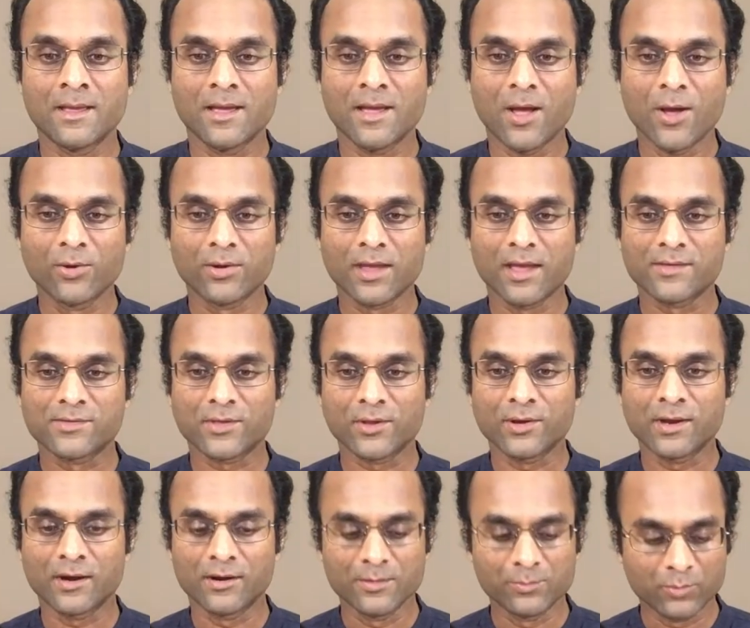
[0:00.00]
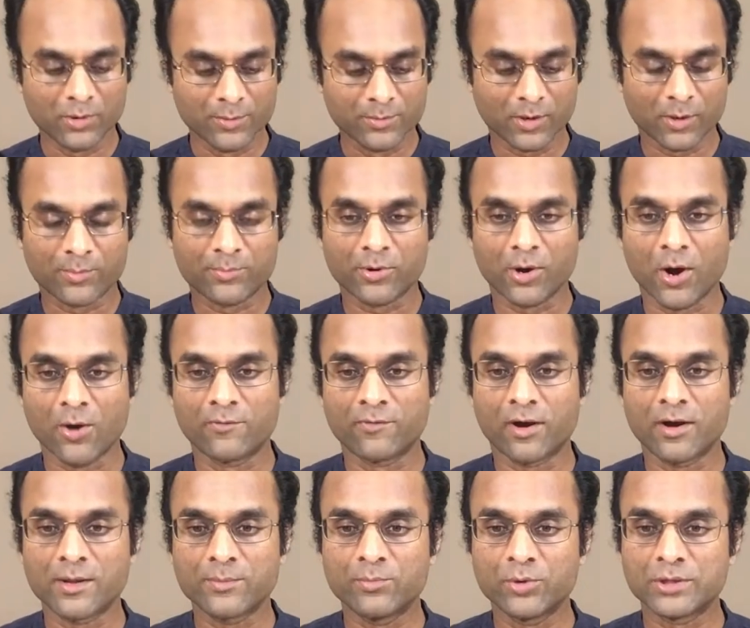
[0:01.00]
Okay, so here in Premiere Pro, I've
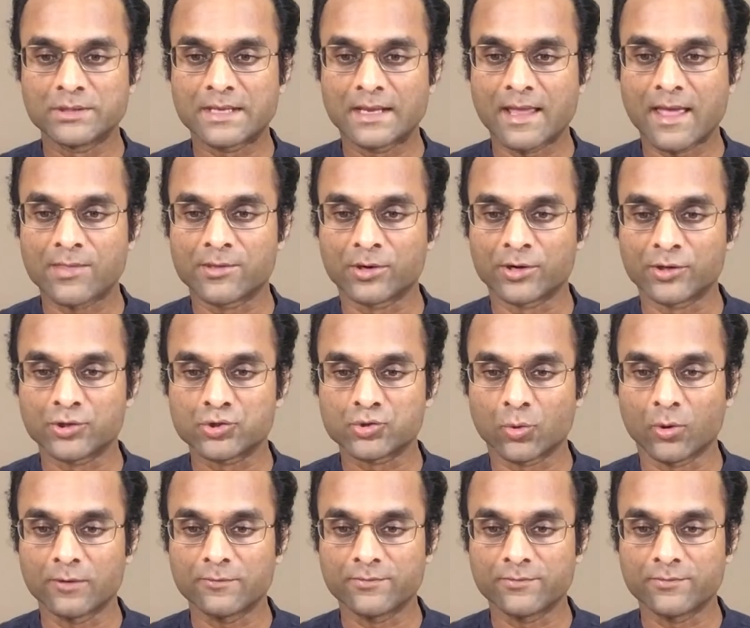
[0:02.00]
already put together a short